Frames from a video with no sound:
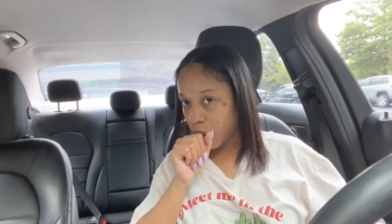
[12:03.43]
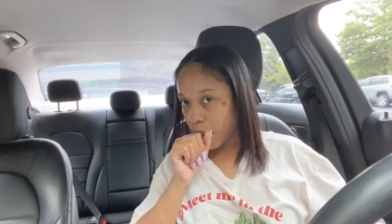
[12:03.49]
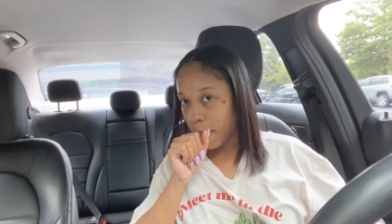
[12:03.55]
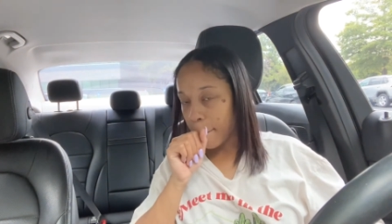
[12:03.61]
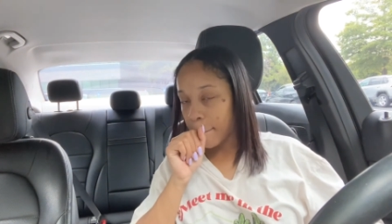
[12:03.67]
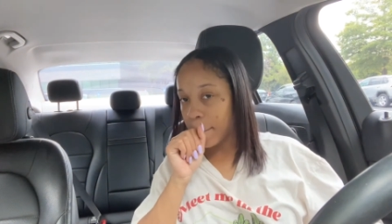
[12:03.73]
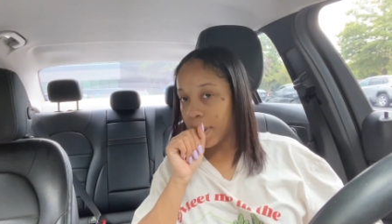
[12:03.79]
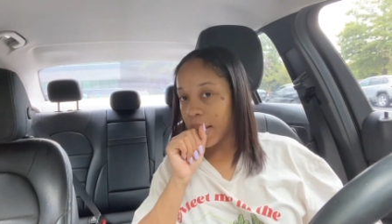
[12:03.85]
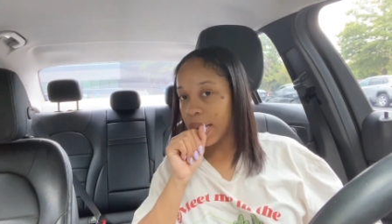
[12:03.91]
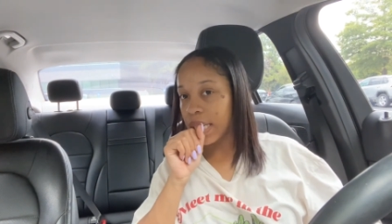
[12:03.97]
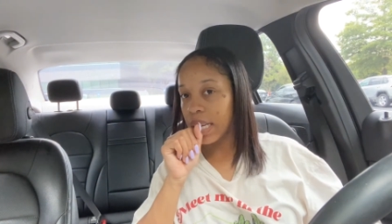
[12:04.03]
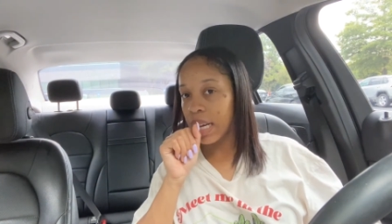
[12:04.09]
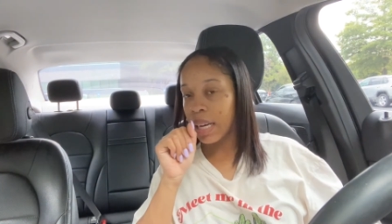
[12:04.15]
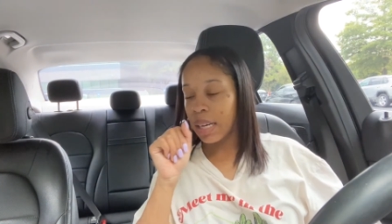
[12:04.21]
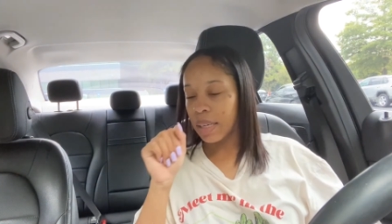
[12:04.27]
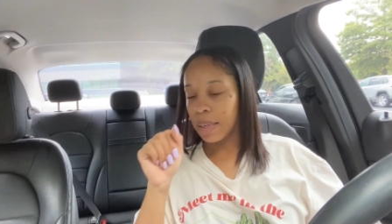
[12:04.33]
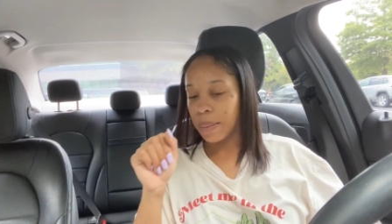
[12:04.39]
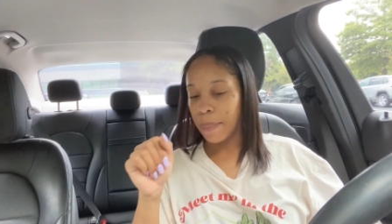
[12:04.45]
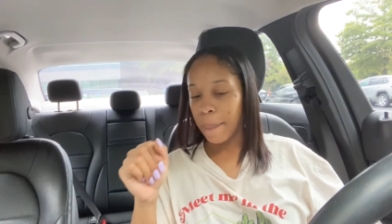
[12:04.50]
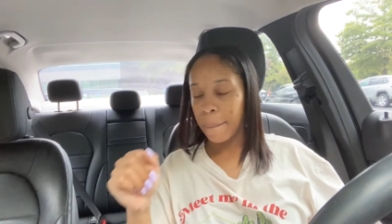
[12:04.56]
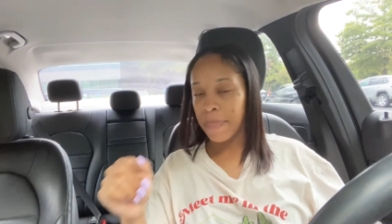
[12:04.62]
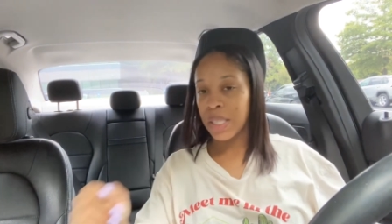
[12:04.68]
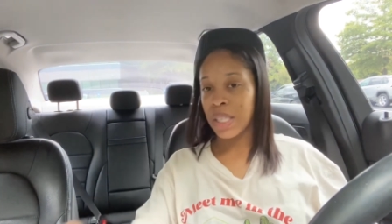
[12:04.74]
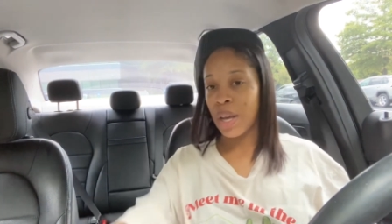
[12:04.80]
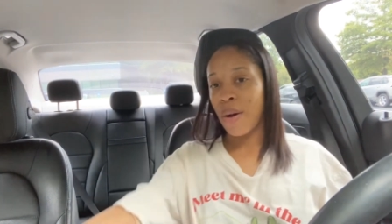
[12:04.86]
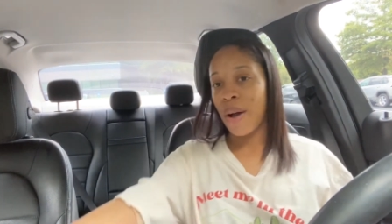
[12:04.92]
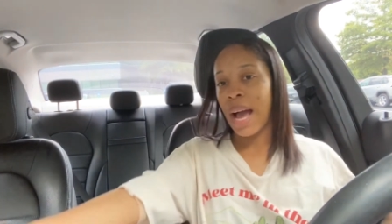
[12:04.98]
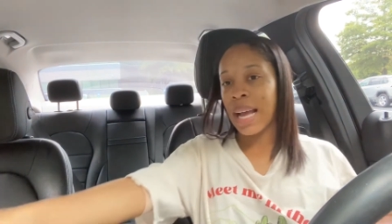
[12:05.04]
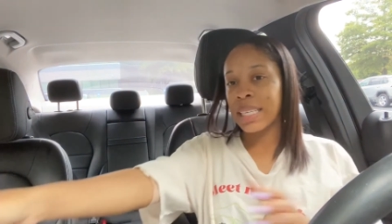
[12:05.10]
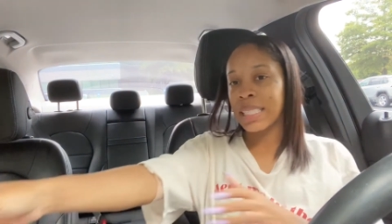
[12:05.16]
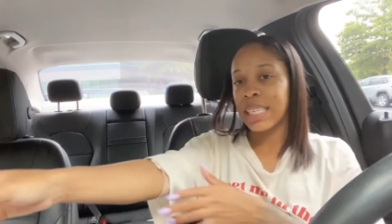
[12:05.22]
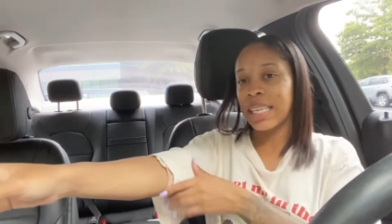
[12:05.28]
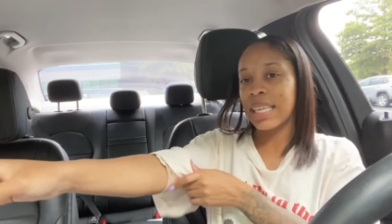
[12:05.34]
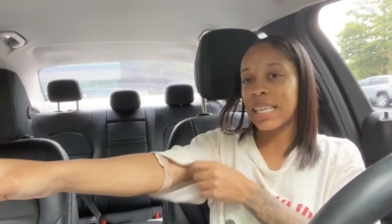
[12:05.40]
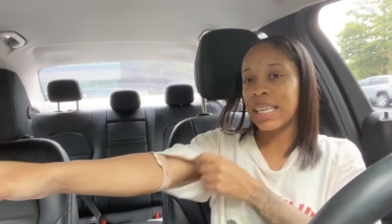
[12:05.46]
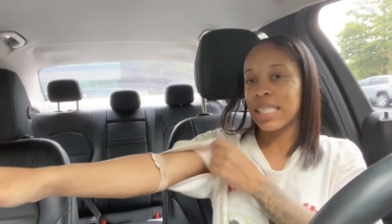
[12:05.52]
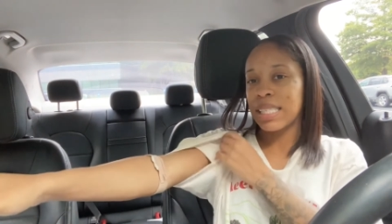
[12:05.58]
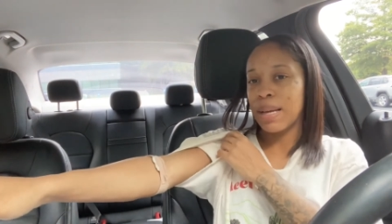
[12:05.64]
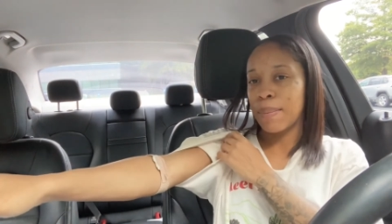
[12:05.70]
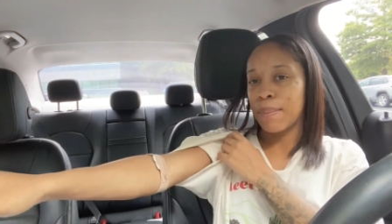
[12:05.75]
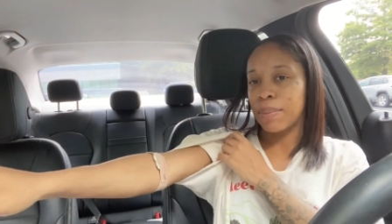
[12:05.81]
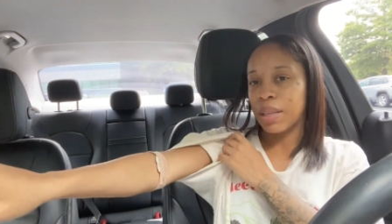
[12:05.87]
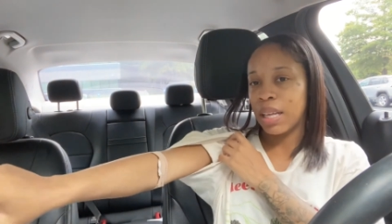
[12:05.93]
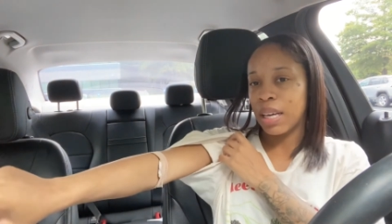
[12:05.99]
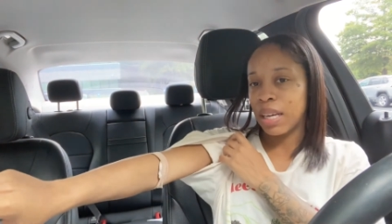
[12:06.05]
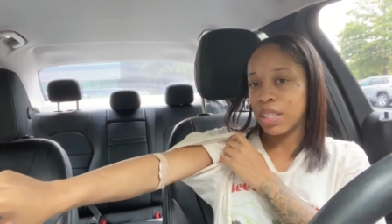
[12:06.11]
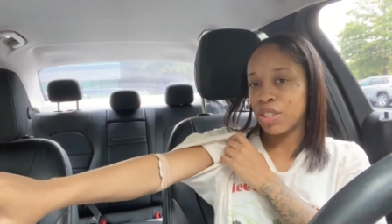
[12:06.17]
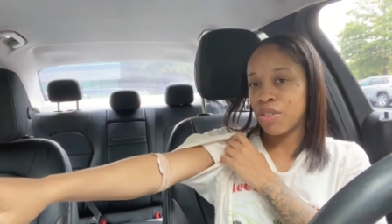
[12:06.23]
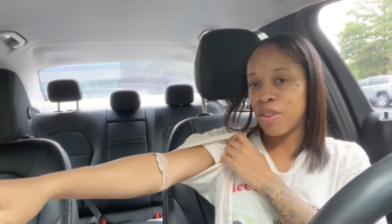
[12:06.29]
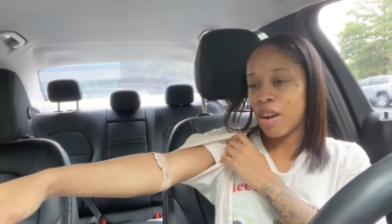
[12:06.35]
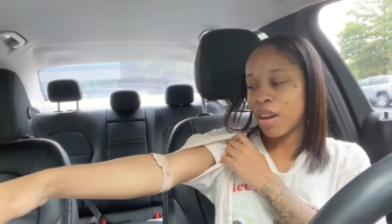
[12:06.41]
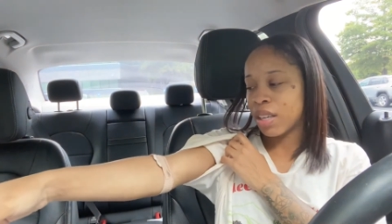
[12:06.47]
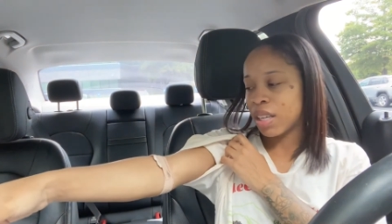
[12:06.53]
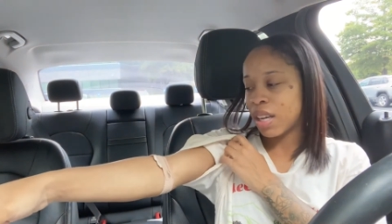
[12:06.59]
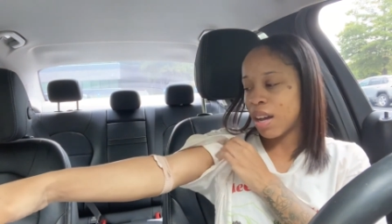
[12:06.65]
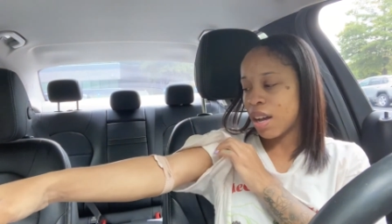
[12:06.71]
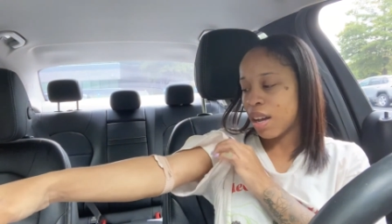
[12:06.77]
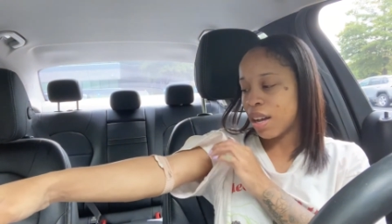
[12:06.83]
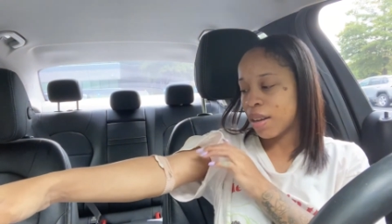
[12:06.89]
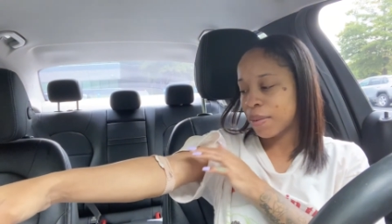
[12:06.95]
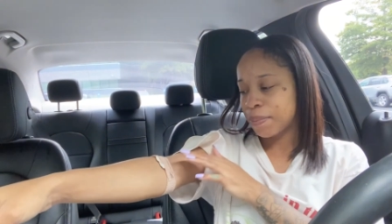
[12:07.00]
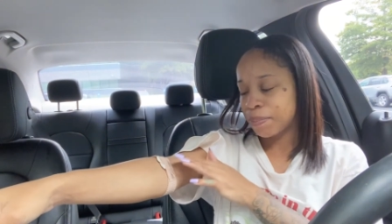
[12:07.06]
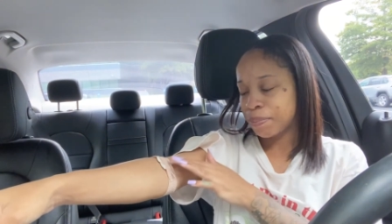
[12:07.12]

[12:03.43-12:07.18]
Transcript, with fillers: But, um, so I did get some blood drawn, y'all.